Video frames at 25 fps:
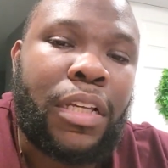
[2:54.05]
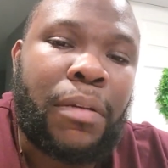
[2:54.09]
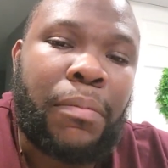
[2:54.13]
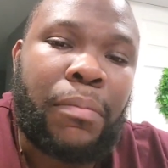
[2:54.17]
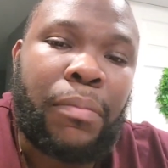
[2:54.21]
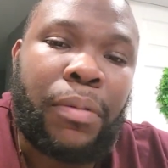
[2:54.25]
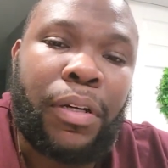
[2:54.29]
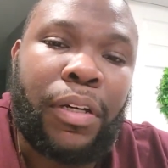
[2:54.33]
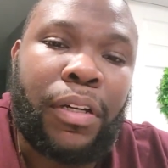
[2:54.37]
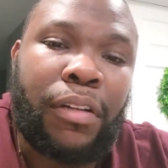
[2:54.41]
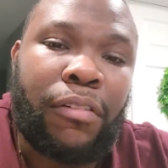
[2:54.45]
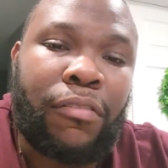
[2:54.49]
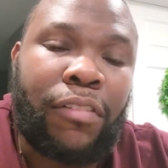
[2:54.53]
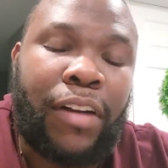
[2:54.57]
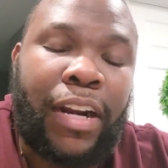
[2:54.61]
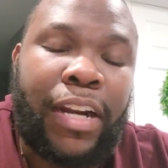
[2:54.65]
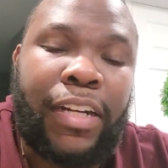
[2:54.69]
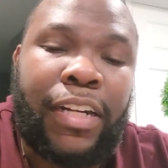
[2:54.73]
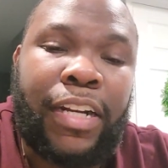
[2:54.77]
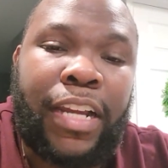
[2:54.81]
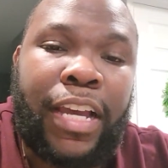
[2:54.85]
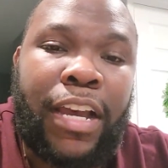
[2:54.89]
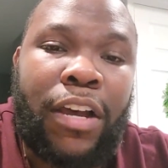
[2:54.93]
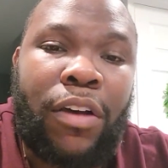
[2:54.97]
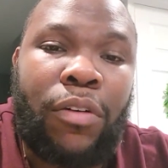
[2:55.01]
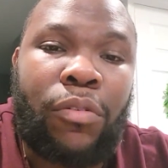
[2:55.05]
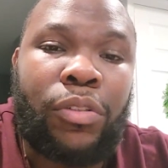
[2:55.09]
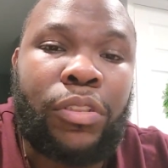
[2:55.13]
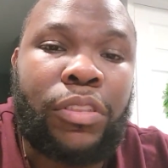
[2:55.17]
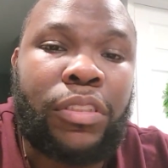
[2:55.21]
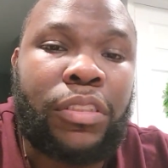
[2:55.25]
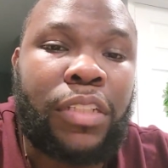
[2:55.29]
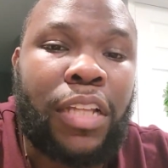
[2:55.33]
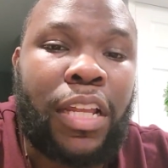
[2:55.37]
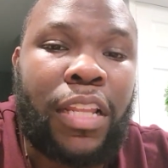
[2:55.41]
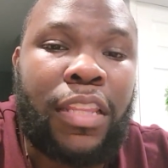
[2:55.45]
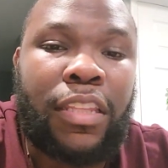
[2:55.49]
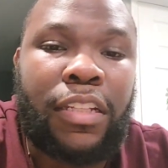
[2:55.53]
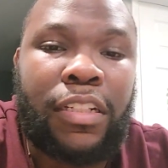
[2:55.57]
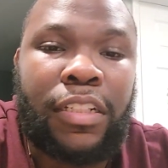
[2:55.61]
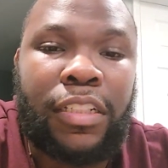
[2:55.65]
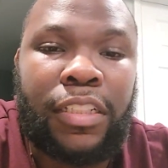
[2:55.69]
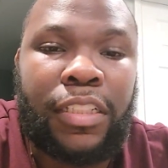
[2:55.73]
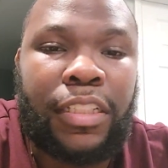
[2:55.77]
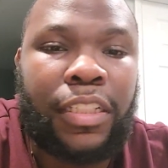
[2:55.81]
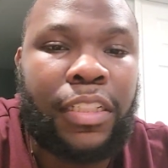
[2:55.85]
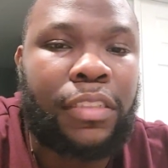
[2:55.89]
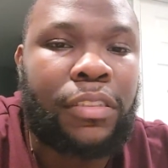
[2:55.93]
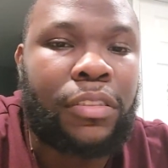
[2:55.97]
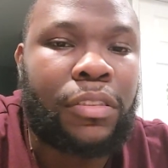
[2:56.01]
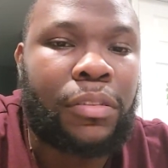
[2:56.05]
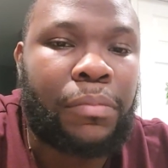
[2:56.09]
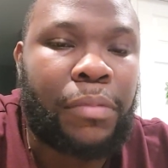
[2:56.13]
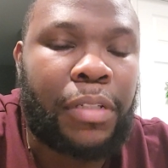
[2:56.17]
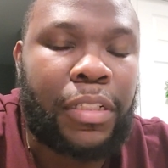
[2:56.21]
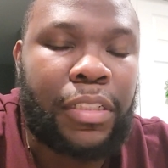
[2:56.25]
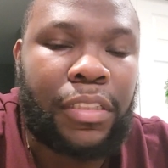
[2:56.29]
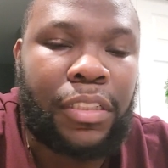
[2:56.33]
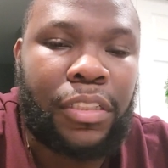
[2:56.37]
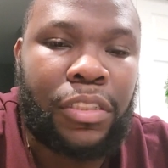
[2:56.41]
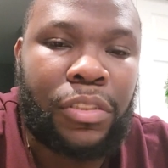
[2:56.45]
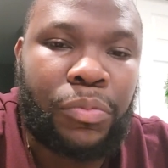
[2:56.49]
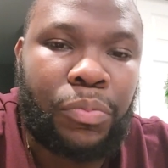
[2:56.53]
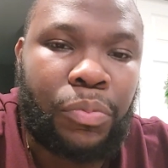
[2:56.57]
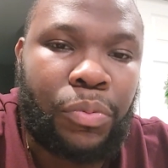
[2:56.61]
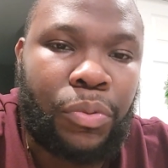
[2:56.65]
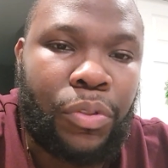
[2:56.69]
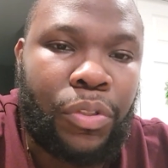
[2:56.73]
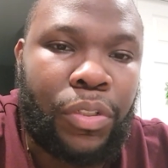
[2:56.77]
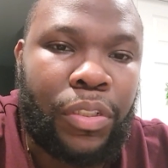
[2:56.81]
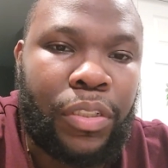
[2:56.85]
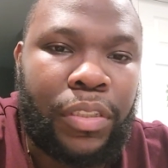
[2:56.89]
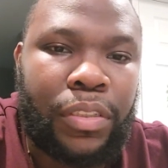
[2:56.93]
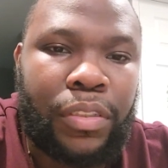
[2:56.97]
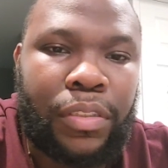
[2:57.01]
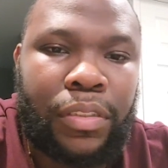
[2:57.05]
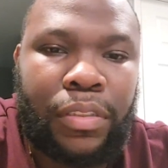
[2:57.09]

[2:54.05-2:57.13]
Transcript: But right now is nothing against him at this point.